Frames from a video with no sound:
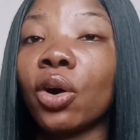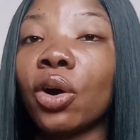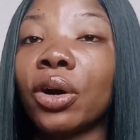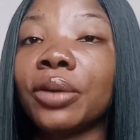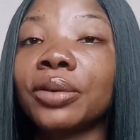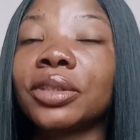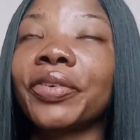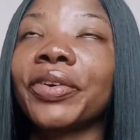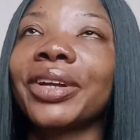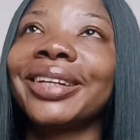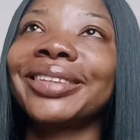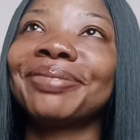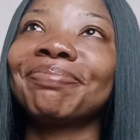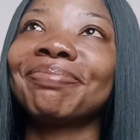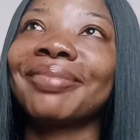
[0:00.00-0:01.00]
Sorry,
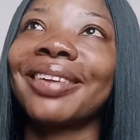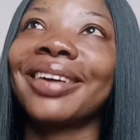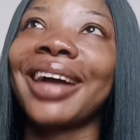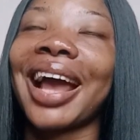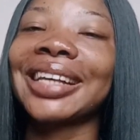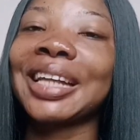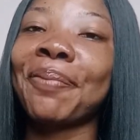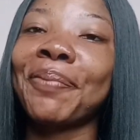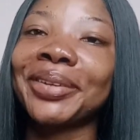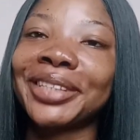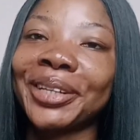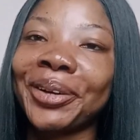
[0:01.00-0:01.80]
I said Pixie Coil.